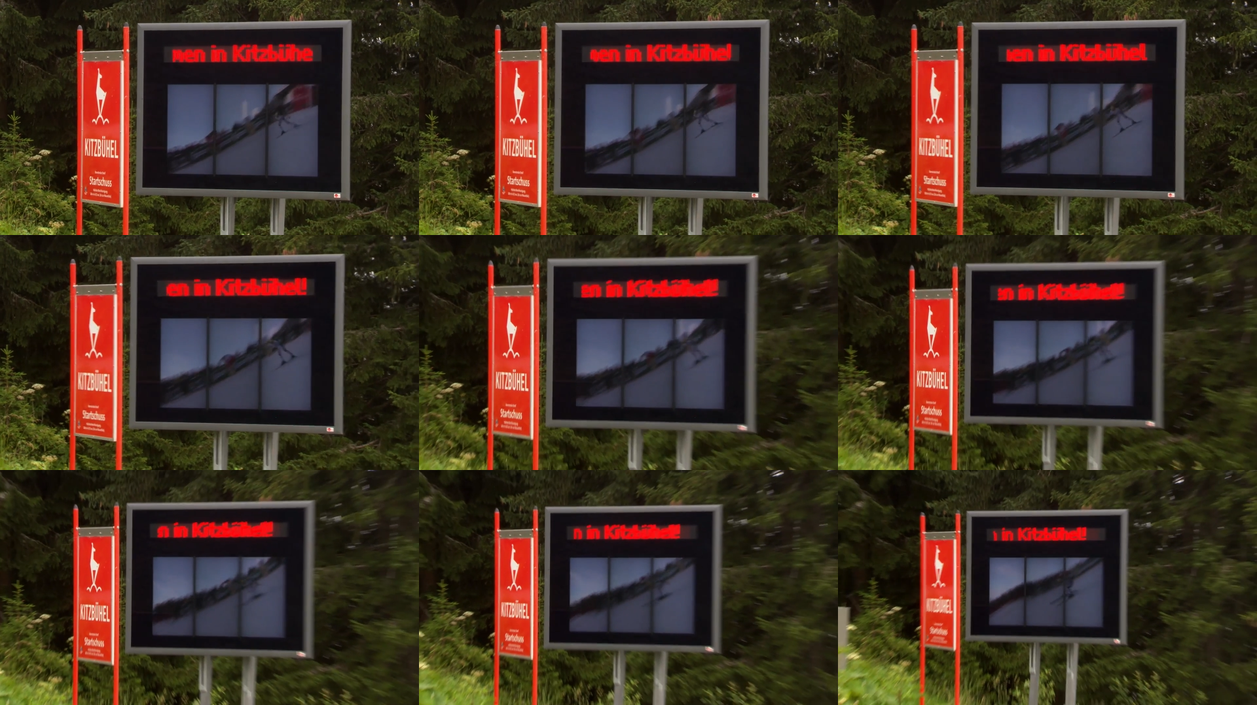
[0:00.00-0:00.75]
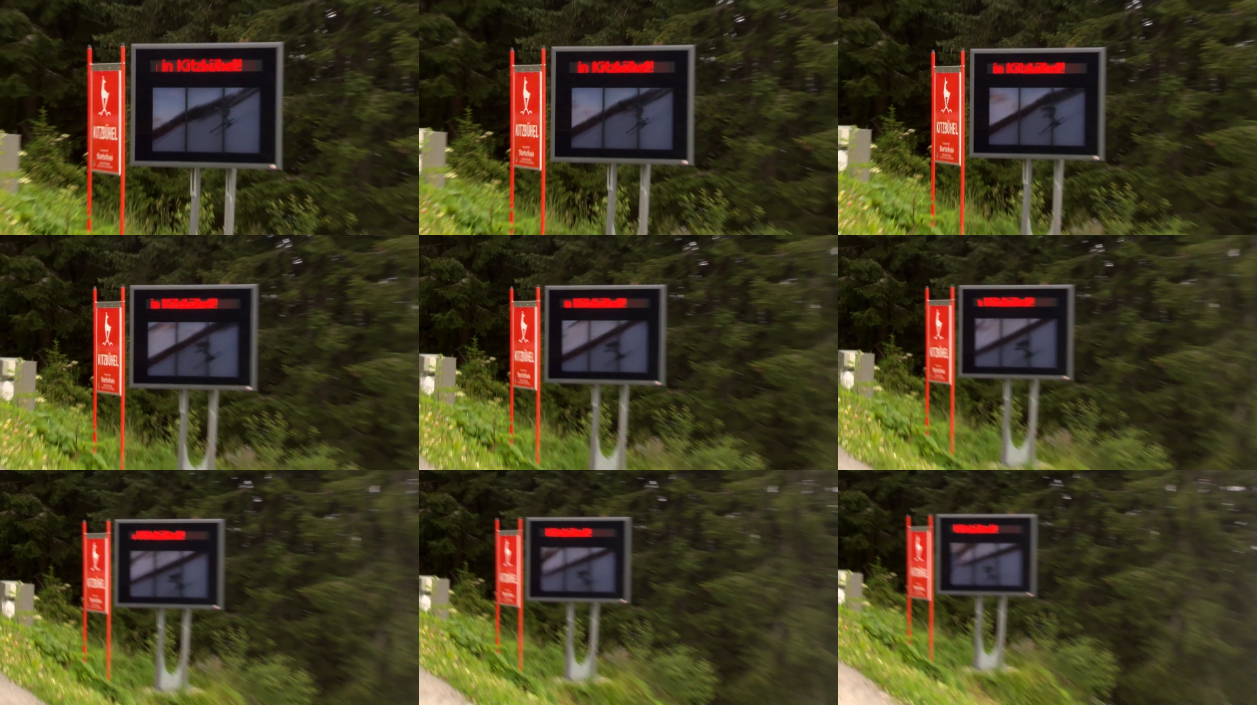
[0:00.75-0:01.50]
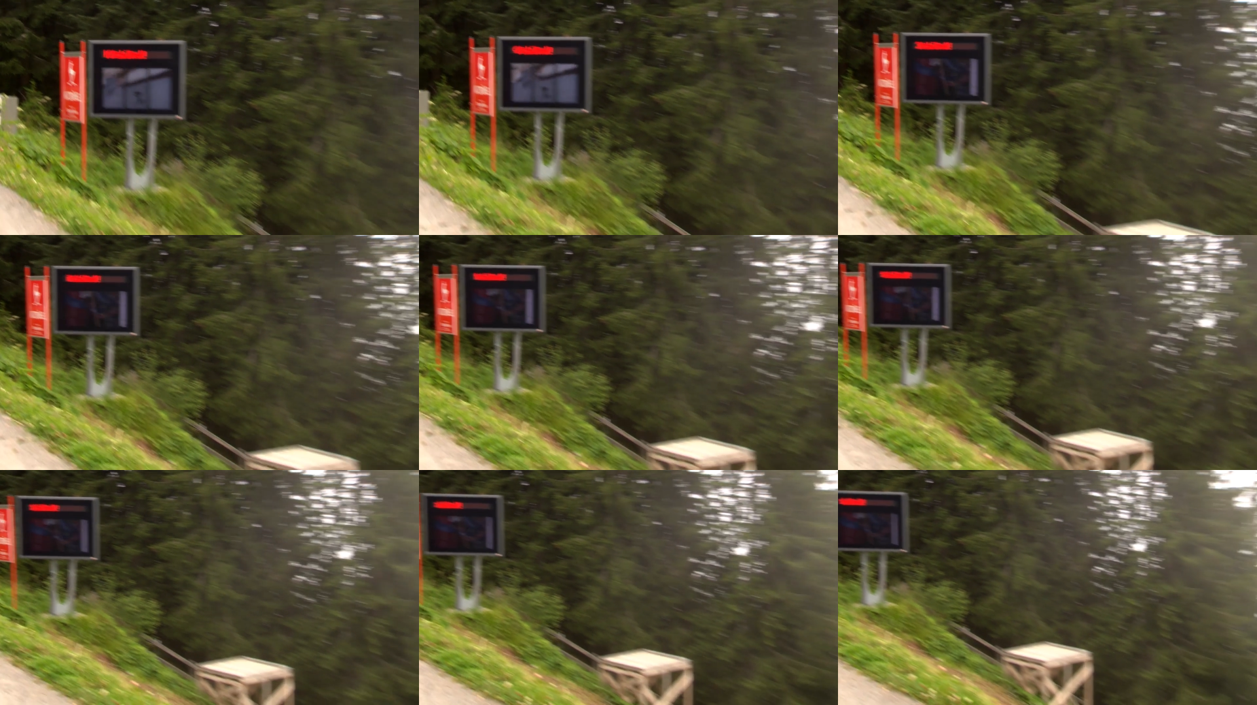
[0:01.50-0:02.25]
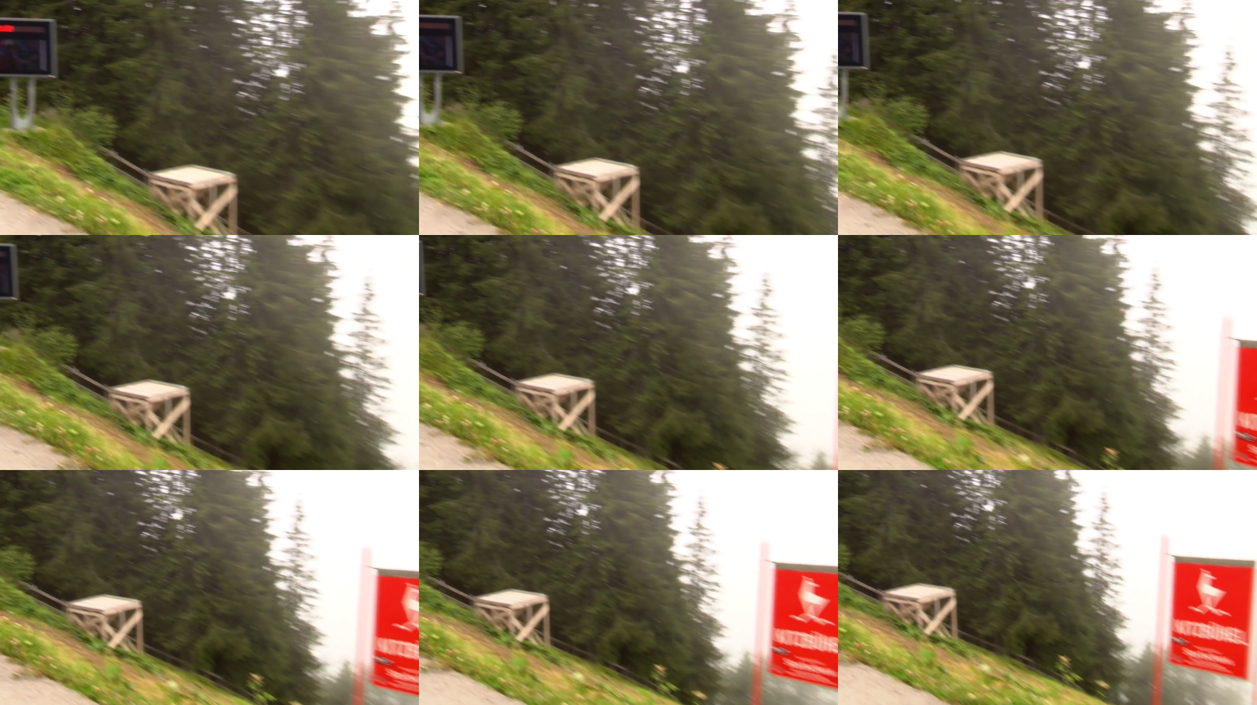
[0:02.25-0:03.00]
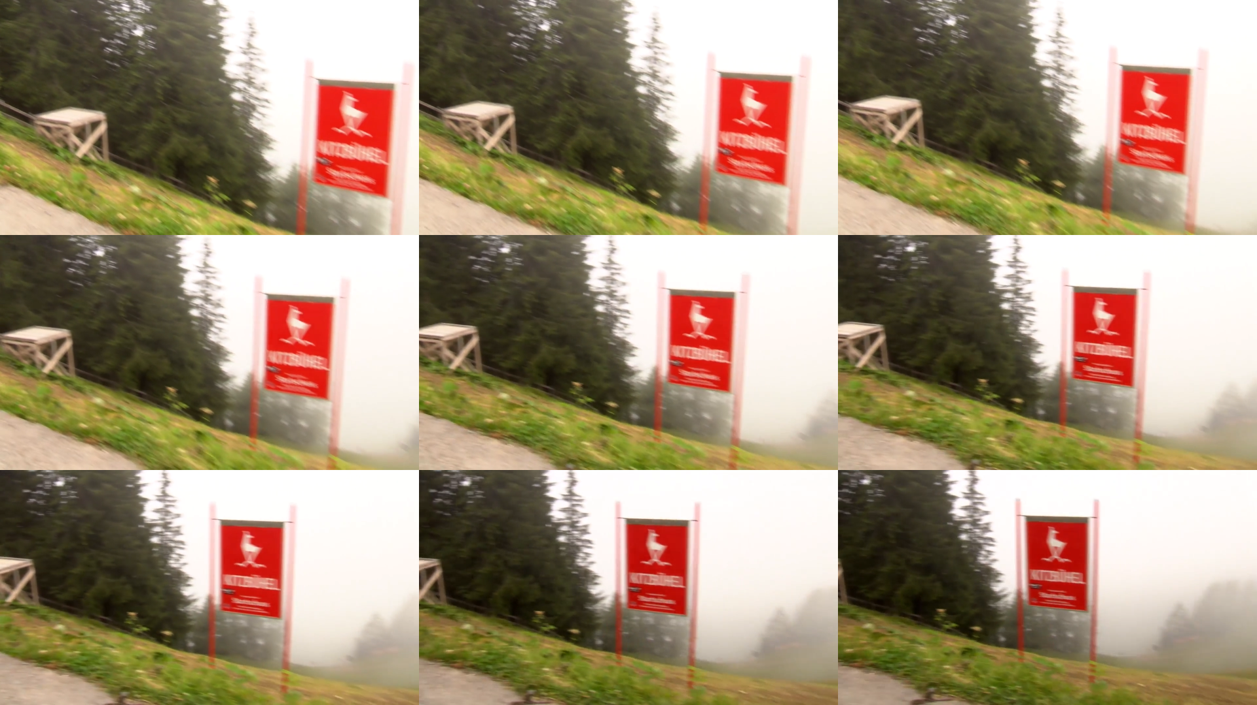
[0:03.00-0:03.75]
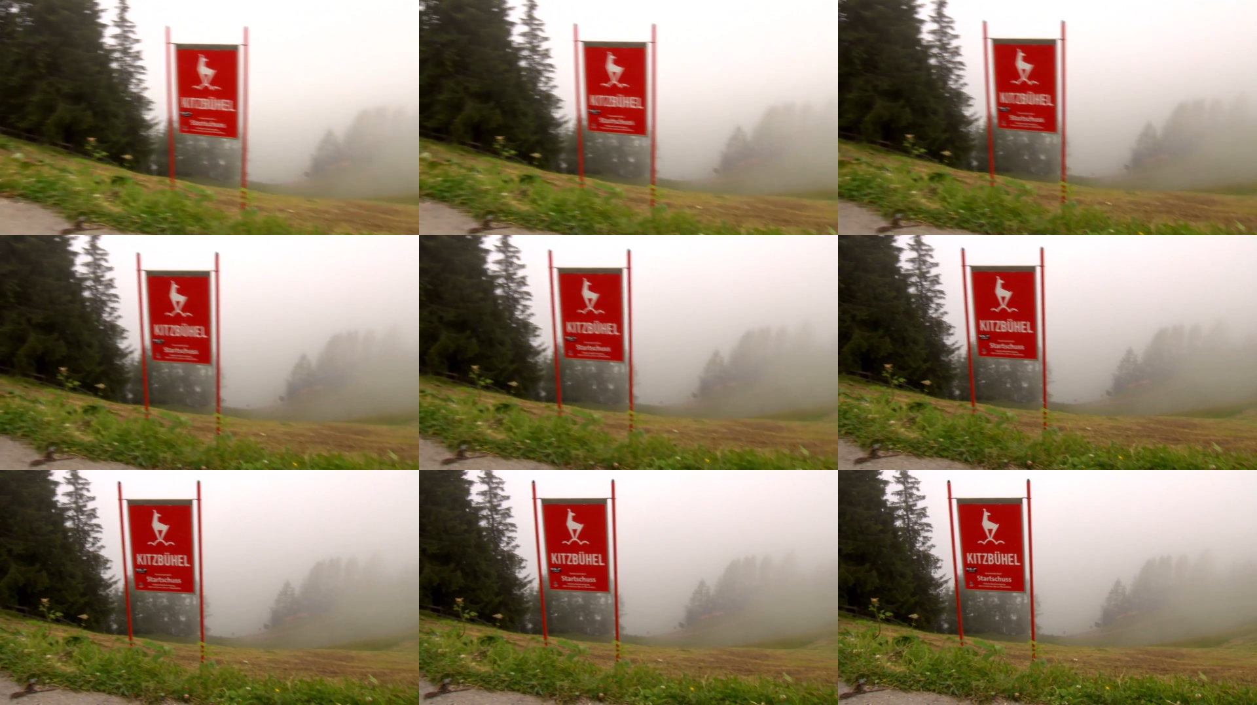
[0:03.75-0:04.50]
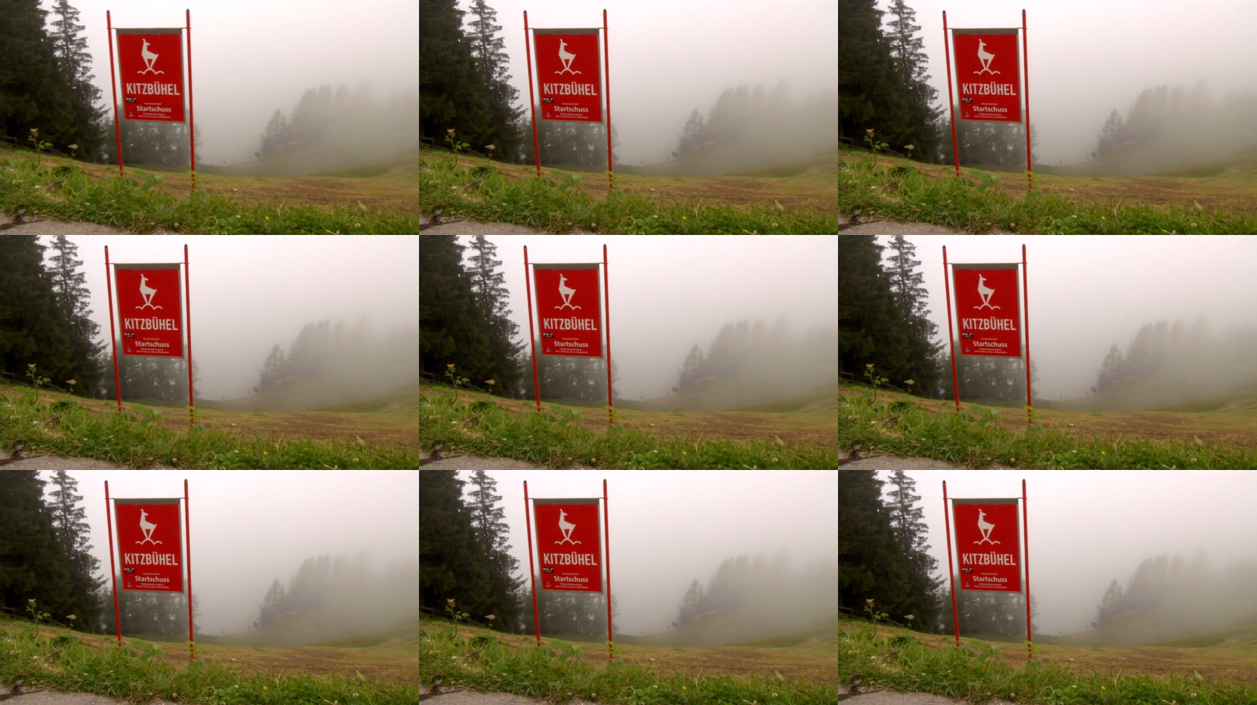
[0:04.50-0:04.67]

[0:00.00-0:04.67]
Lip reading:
[unreadable: no face in view]